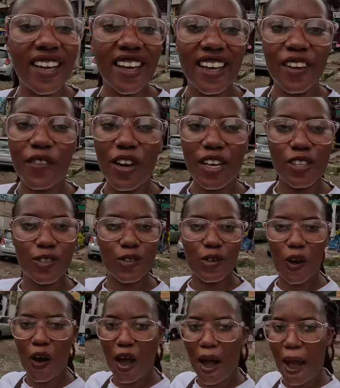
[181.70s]
and we are
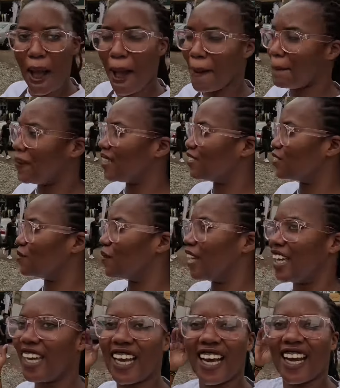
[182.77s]
so happy to
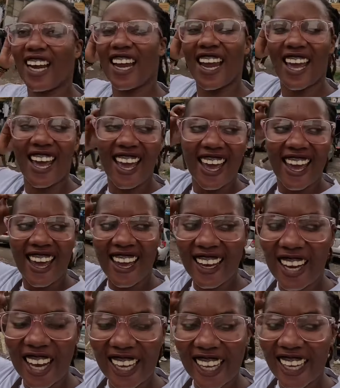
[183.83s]
be here.
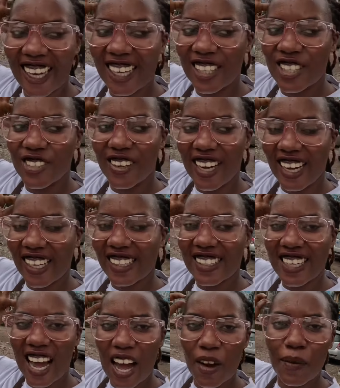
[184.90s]
And I can't wait.
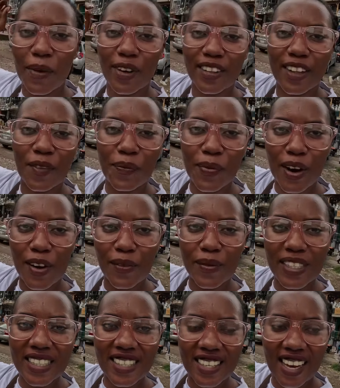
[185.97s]
I'm on the
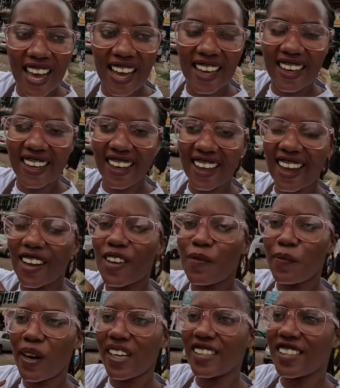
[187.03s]
promised land. Can you
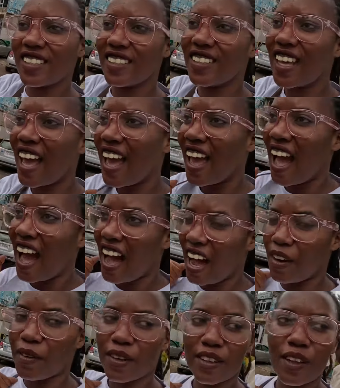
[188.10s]
imagine?
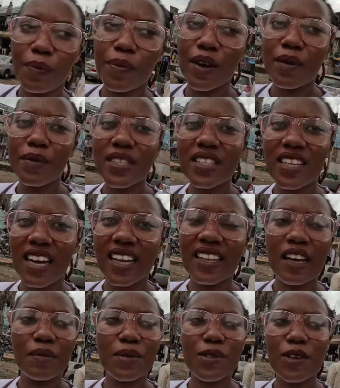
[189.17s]
I'm on the promised
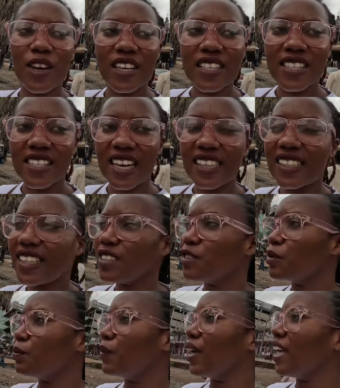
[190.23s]
land. I'm so excited
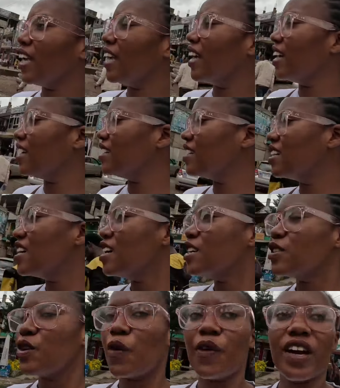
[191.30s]
to be here.
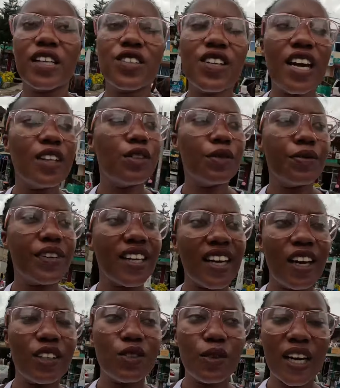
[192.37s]
So we are trying to
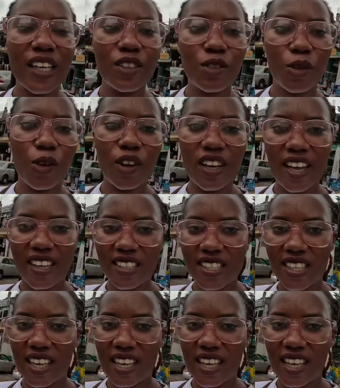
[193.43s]
figure out where to go next,